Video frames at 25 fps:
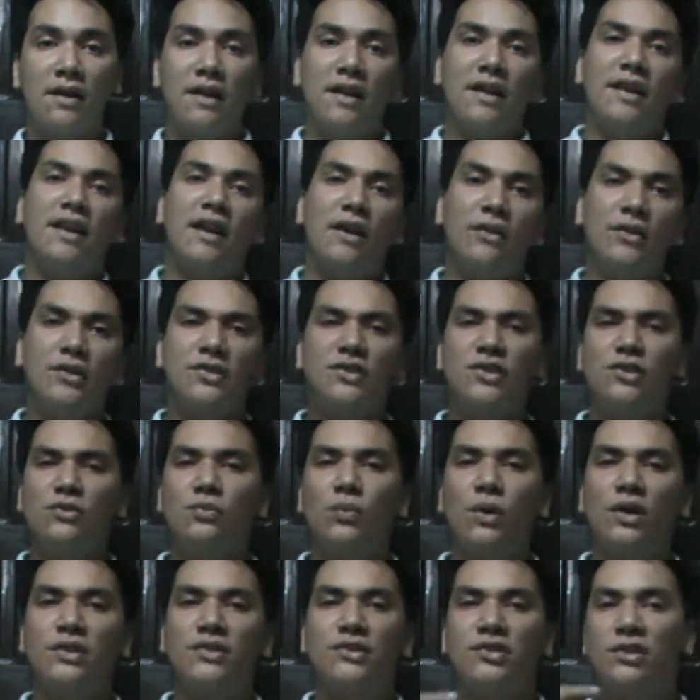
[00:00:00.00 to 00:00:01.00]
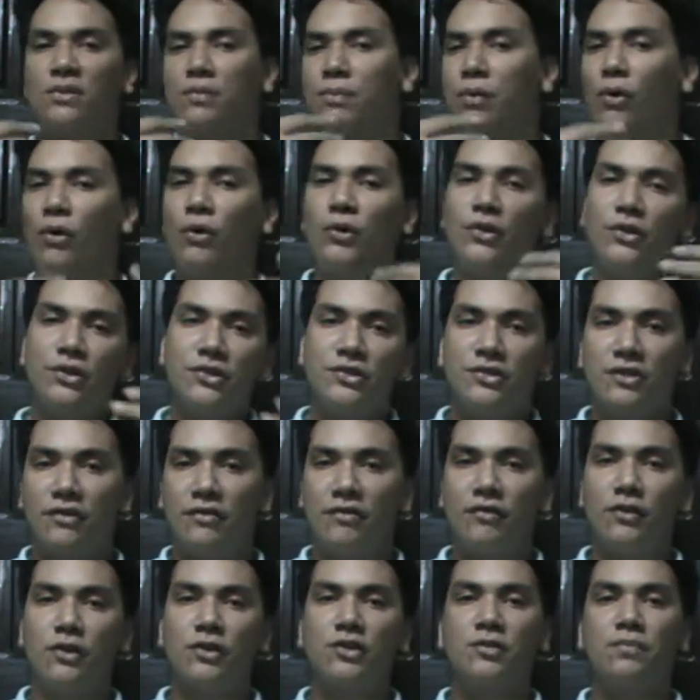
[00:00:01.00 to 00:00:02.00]
Now, this is what supporters of
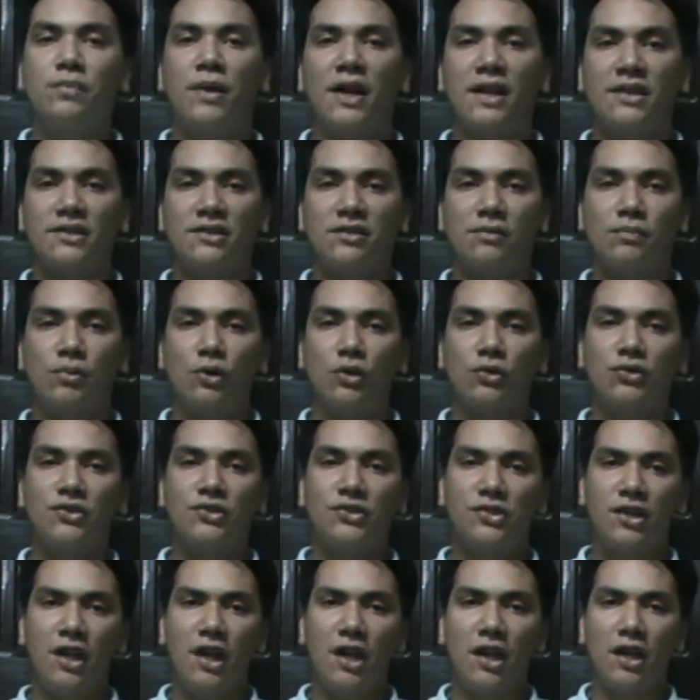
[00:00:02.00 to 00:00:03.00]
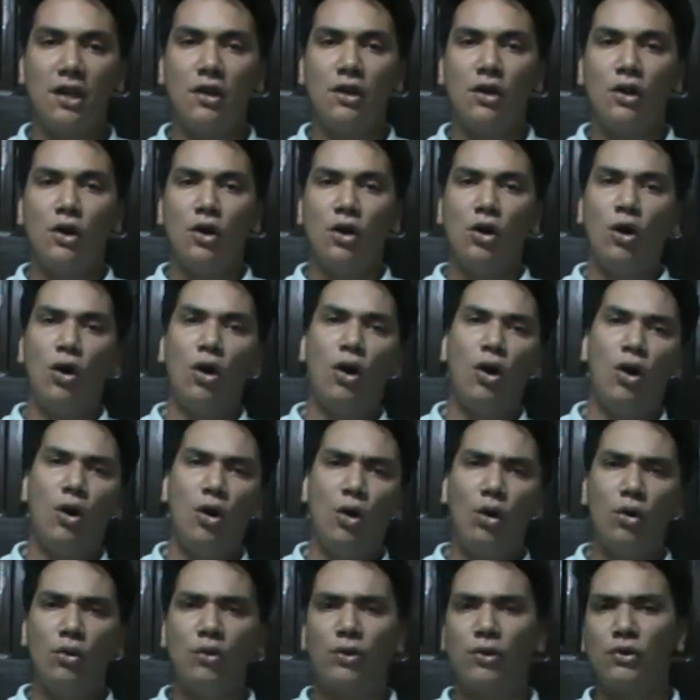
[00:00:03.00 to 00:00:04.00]
first past the post say.
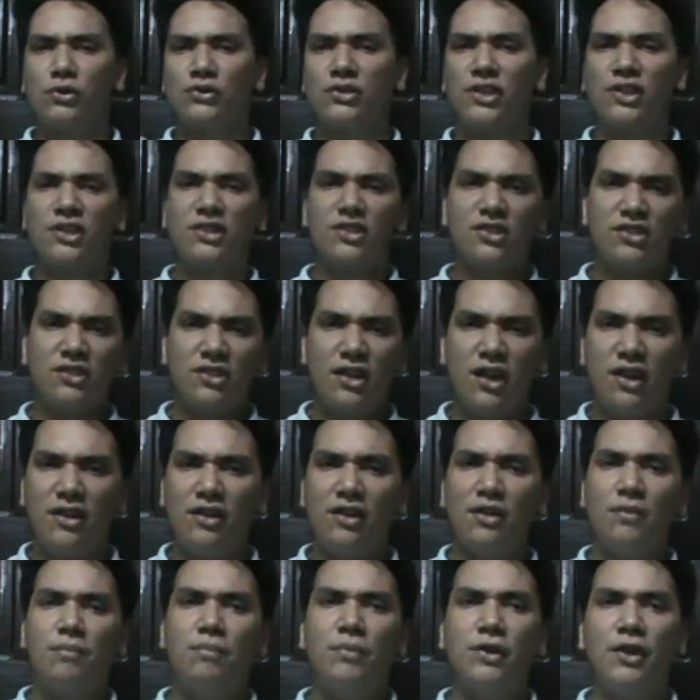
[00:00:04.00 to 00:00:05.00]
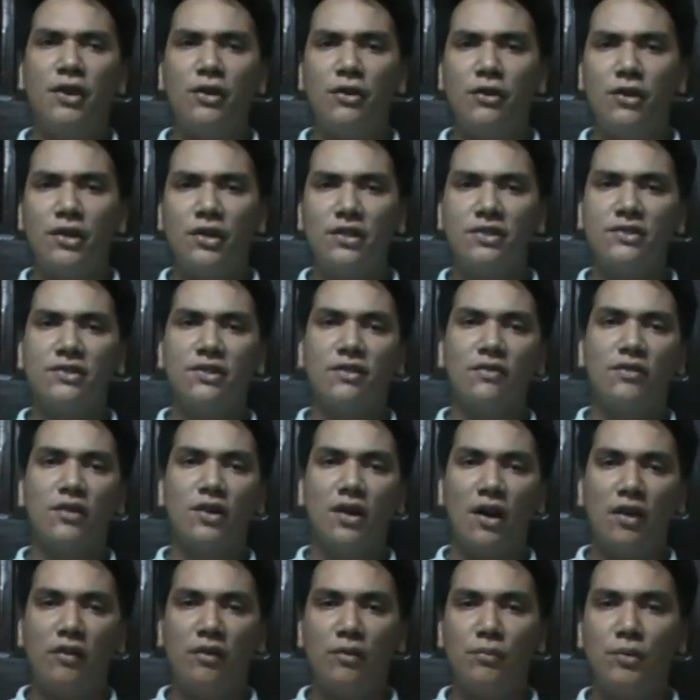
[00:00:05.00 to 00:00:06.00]
Oh, those extended periods of
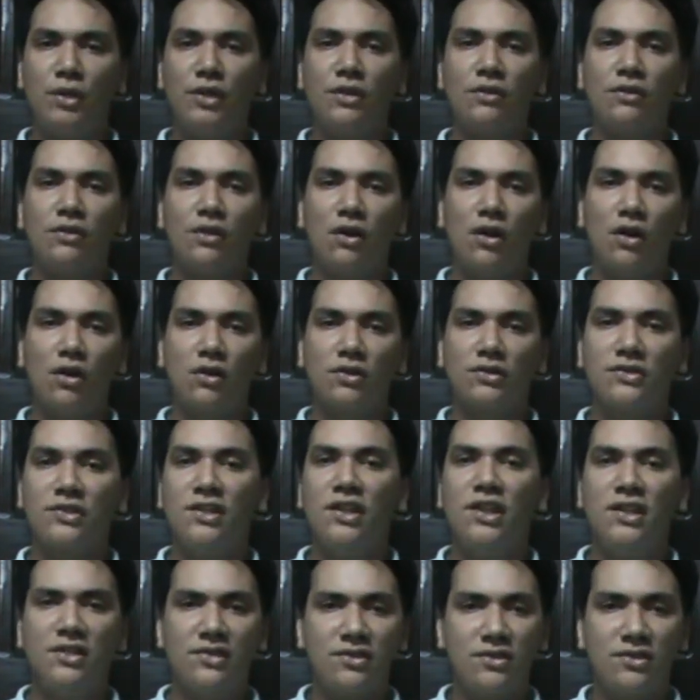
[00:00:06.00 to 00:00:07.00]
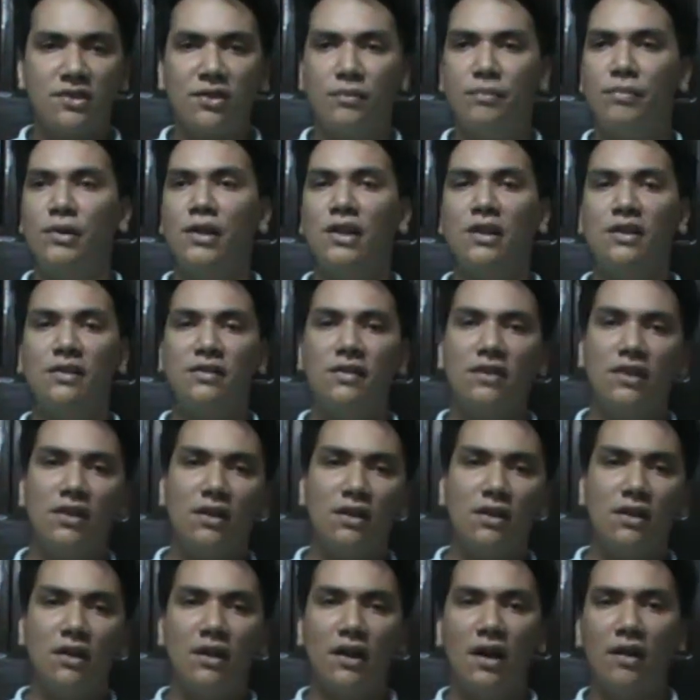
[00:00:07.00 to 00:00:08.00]
government talks, instability
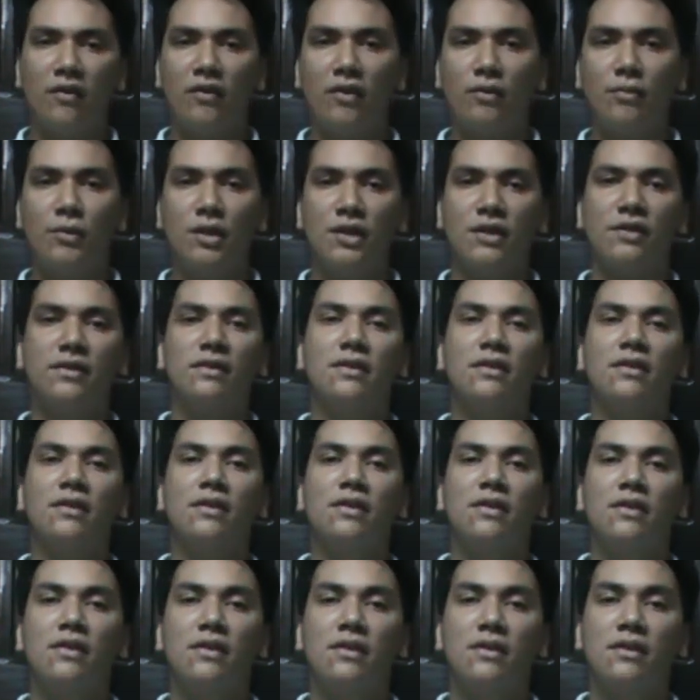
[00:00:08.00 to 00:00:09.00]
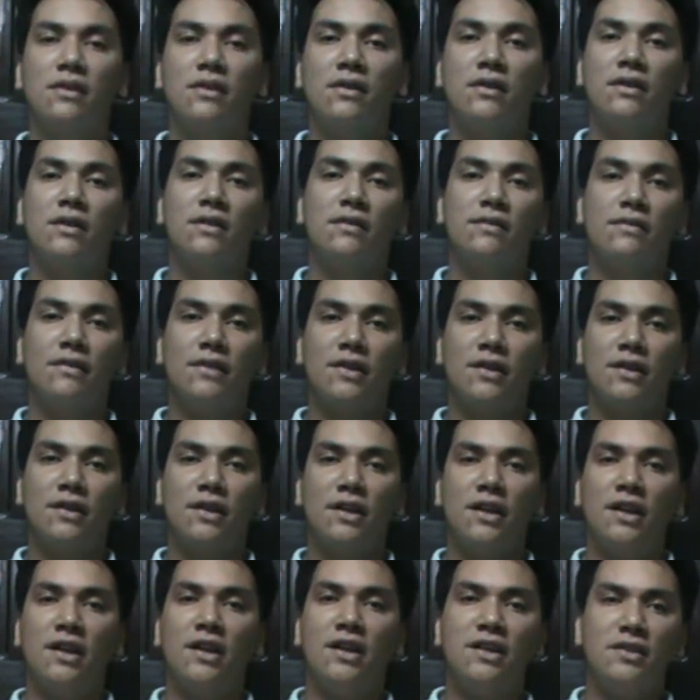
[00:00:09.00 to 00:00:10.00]
in government,
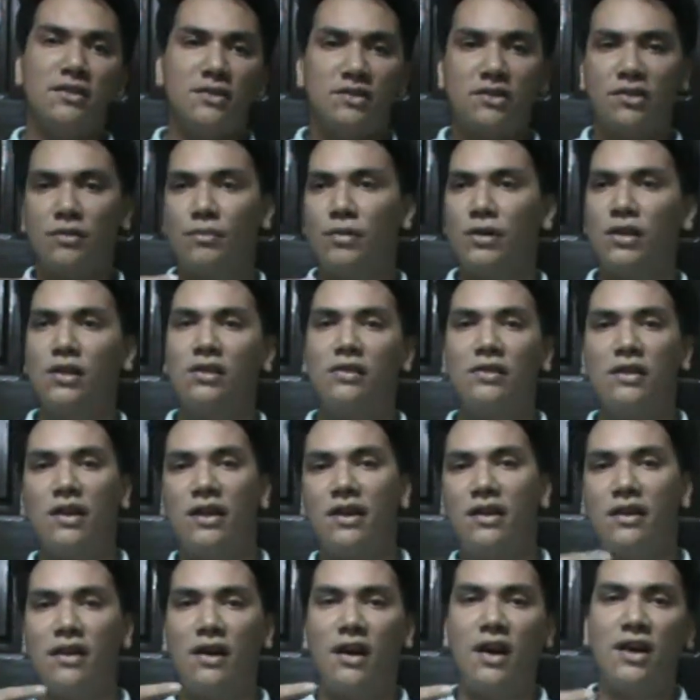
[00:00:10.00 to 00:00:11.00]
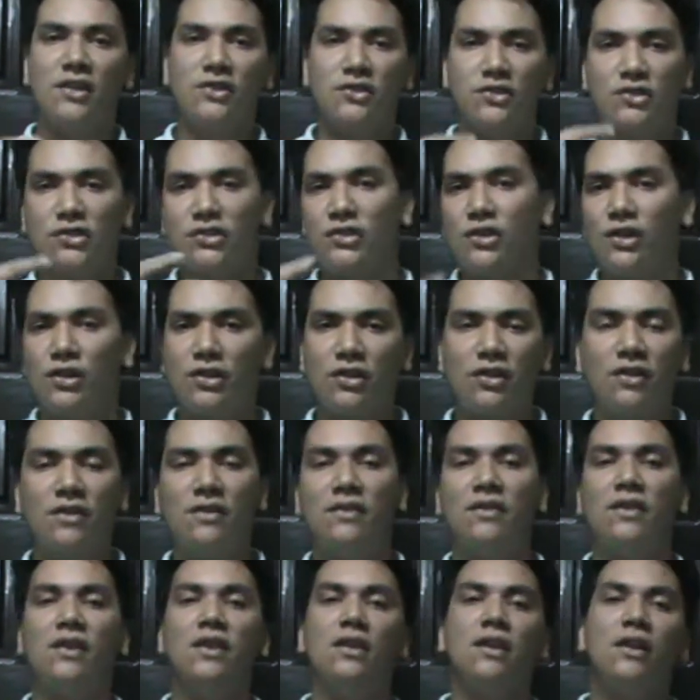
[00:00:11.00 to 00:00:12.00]
instability and
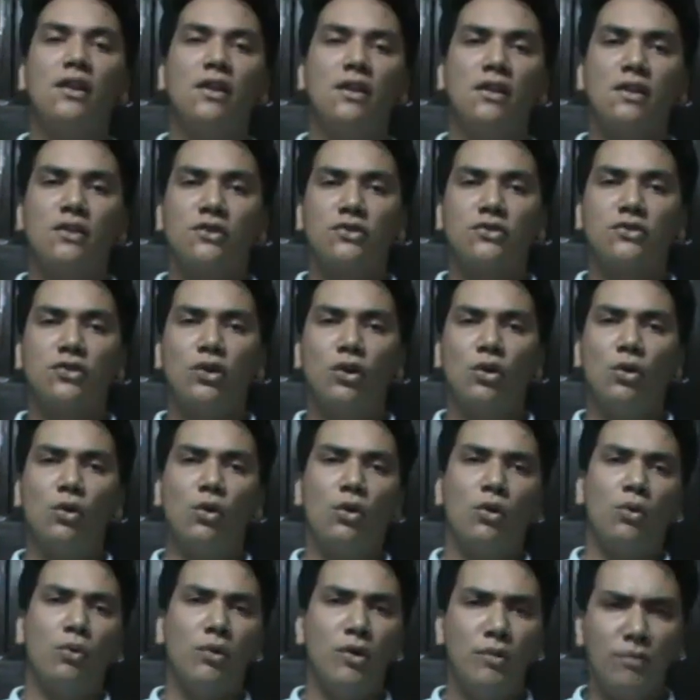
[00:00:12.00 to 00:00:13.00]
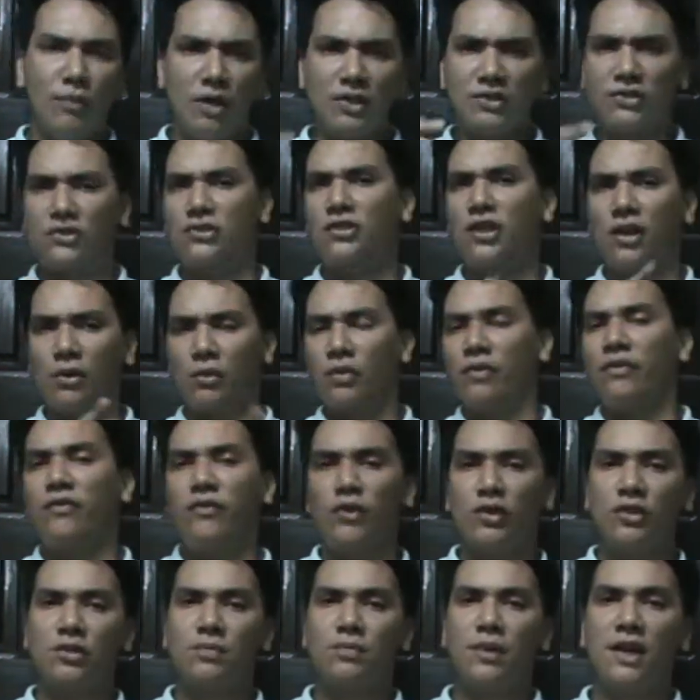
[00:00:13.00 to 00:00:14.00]
uncertainty. So we must stick with
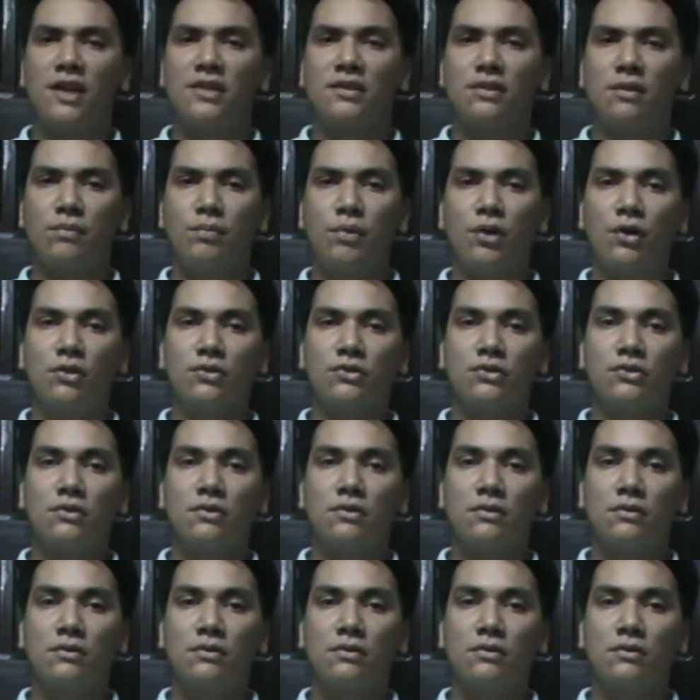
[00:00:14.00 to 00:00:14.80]
first past the post.